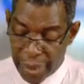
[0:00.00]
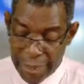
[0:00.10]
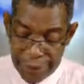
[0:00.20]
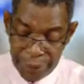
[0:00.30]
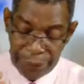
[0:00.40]

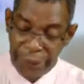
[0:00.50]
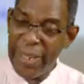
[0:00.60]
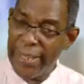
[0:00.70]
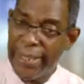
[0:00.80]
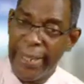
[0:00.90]
And so the
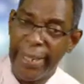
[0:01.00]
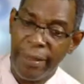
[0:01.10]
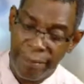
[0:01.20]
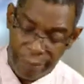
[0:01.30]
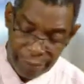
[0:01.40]
first
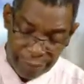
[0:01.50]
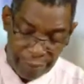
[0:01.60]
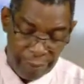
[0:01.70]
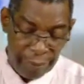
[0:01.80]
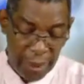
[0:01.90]
thing,
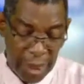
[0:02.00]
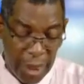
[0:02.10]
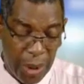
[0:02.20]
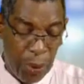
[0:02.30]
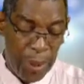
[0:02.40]

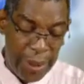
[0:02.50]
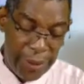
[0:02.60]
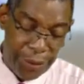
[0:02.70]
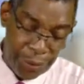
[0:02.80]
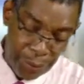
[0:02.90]

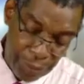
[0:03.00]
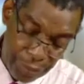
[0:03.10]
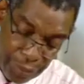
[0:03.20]
according to